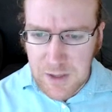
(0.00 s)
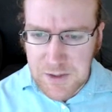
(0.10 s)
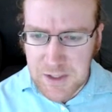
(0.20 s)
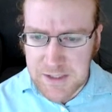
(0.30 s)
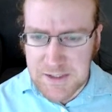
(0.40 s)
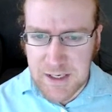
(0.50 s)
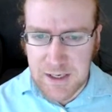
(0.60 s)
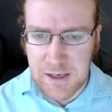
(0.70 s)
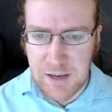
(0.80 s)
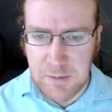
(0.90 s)
so that's
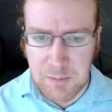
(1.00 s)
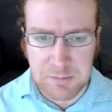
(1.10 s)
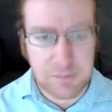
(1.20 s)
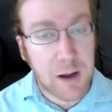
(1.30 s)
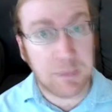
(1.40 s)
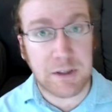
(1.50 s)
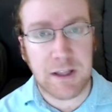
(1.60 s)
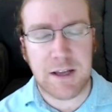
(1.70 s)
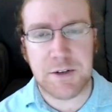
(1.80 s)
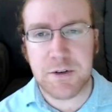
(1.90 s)
I'm
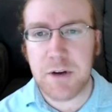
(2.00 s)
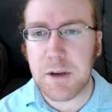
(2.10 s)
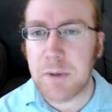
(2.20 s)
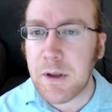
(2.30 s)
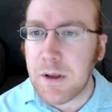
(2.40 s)
glad you agree.